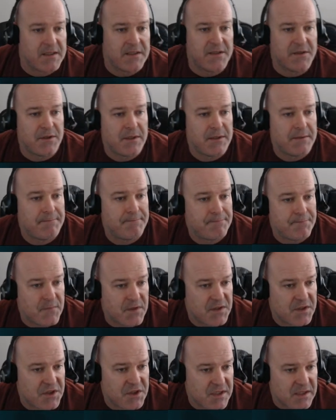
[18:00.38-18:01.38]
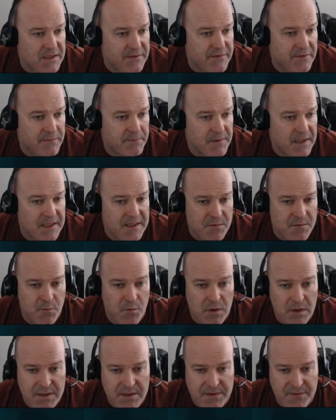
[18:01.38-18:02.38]
going to do it. Let's just leave them as
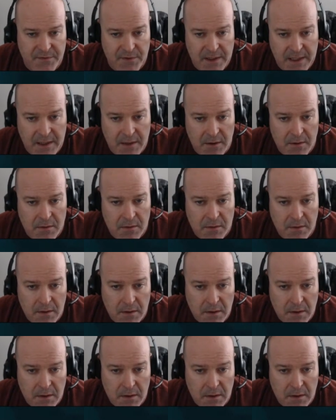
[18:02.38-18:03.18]
1s for now,